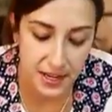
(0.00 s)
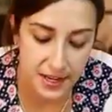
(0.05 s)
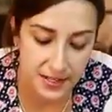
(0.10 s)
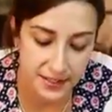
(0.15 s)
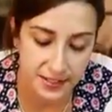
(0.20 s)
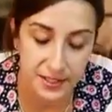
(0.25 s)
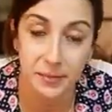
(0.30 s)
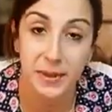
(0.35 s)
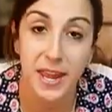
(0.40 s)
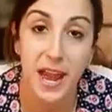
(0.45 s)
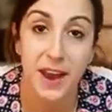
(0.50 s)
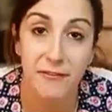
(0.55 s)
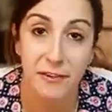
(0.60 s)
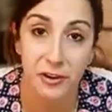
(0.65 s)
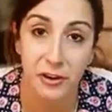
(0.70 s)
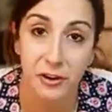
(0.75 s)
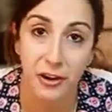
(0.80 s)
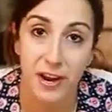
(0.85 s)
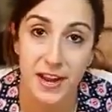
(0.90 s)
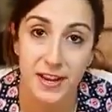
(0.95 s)
is some
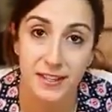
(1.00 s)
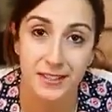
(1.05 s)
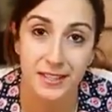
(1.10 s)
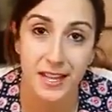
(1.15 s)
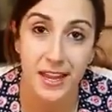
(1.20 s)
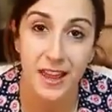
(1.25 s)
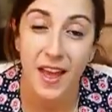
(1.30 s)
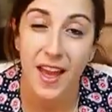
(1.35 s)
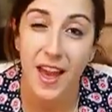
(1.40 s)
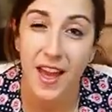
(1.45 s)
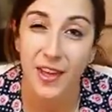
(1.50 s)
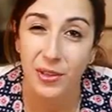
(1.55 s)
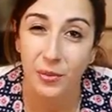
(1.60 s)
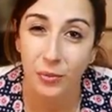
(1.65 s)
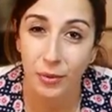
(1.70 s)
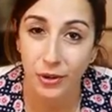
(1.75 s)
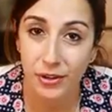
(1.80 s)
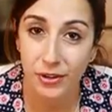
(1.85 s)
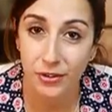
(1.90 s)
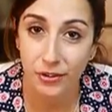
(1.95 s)
kefir grains. And the
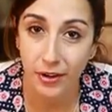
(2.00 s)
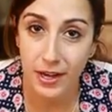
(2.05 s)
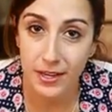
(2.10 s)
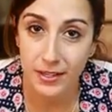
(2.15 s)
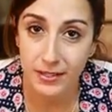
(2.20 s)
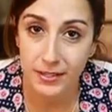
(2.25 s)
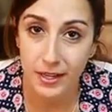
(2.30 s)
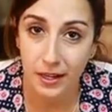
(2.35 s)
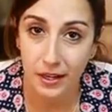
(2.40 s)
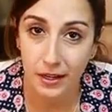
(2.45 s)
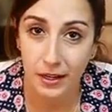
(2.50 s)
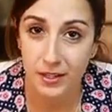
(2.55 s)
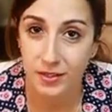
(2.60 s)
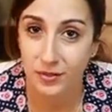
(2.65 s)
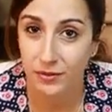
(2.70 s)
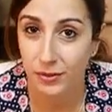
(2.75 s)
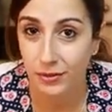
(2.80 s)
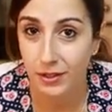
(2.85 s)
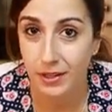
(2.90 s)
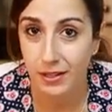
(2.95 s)
word grains here
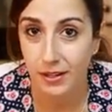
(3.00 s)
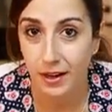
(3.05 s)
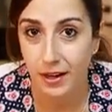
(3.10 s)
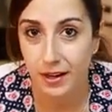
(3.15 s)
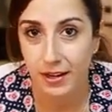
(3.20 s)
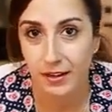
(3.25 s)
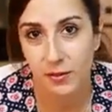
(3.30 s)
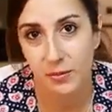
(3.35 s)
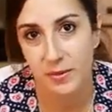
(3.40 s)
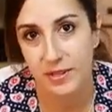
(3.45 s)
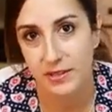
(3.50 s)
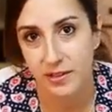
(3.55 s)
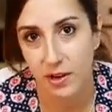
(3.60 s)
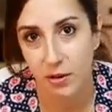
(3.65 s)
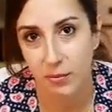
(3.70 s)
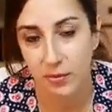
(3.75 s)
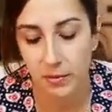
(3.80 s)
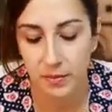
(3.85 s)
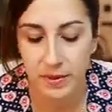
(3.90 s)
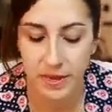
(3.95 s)
is really kind of a
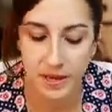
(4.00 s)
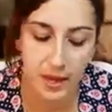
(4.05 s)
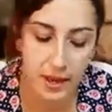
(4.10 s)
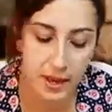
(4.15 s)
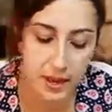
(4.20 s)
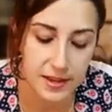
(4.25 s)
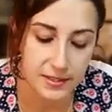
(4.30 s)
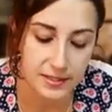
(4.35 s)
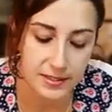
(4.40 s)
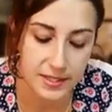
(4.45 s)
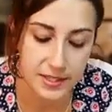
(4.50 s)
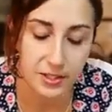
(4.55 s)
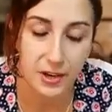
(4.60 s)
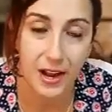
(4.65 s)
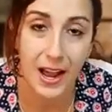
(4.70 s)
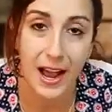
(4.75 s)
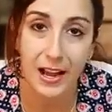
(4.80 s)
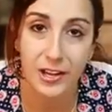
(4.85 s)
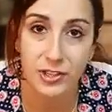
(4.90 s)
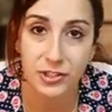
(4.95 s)
misnomer because these are
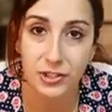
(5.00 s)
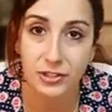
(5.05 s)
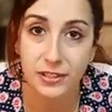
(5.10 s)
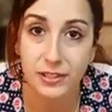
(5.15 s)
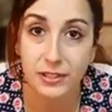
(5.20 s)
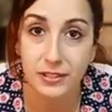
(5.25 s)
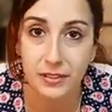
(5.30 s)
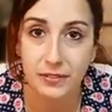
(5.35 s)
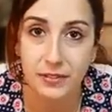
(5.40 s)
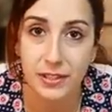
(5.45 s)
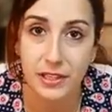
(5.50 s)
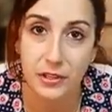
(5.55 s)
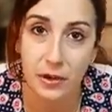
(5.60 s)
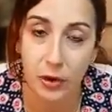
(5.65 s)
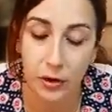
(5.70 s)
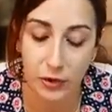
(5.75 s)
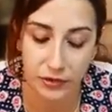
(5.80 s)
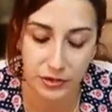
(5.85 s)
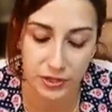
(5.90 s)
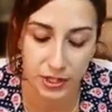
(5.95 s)
actually living
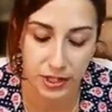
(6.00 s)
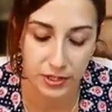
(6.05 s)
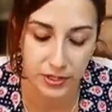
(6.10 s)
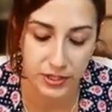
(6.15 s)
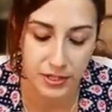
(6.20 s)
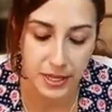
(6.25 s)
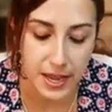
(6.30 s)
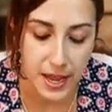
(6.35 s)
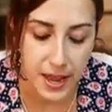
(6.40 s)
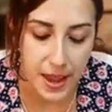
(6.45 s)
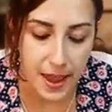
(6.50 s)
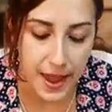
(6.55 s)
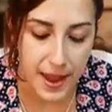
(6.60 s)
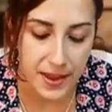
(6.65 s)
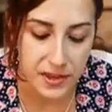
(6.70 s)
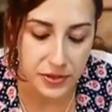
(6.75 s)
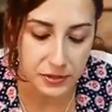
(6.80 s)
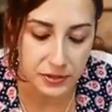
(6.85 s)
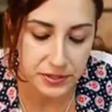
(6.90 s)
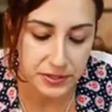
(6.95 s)
cultures.
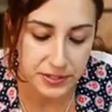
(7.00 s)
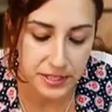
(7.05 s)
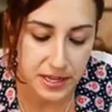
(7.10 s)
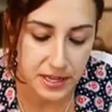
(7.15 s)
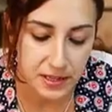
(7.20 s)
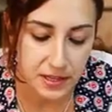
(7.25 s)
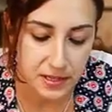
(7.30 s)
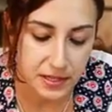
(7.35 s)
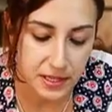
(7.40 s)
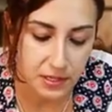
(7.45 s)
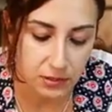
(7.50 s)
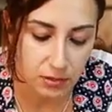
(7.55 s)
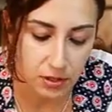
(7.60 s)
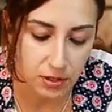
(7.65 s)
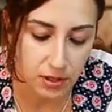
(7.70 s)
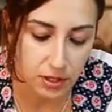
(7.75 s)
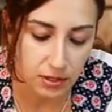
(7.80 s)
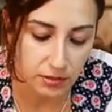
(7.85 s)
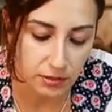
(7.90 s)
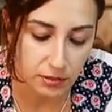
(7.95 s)
And you'll see that they
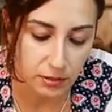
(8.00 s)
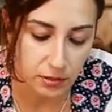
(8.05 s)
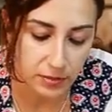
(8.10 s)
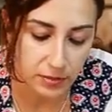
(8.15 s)
look a little